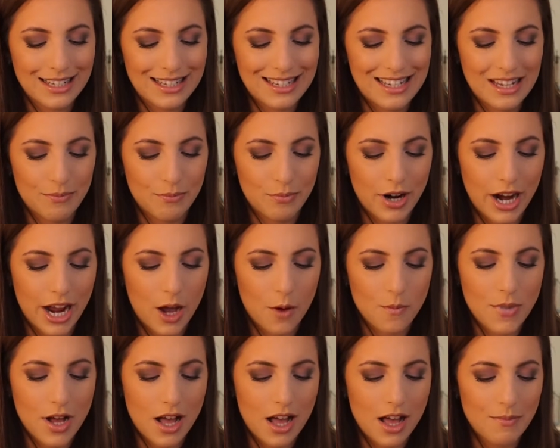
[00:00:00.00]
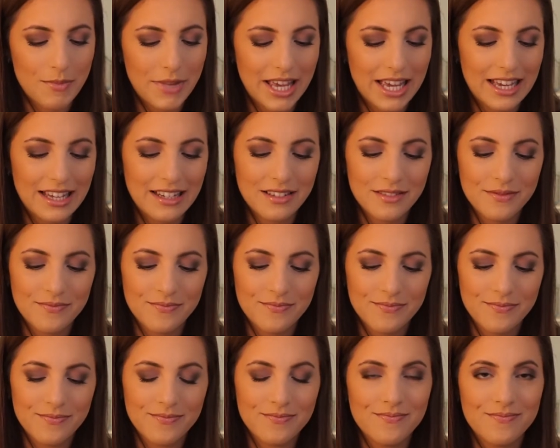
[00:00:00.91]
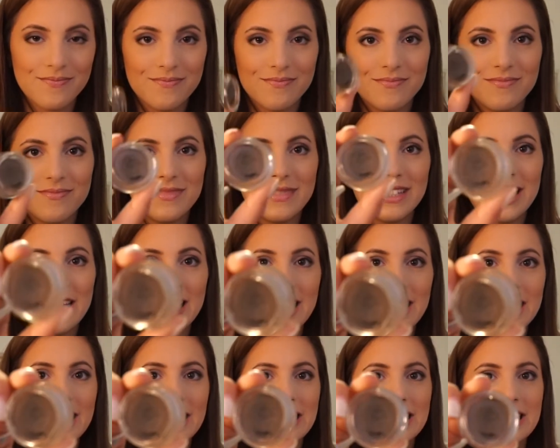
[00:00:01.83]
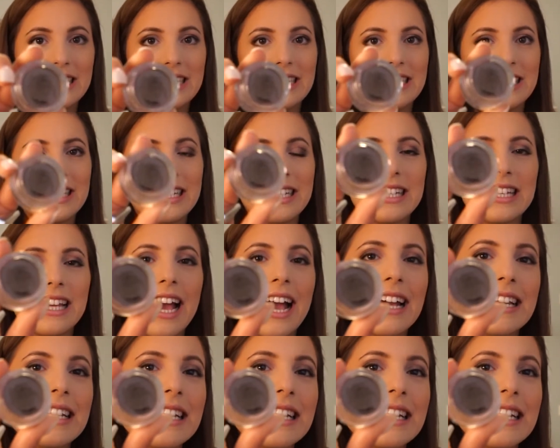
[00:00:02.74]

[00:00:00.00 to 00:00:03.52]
Dip Brow Pomade, and I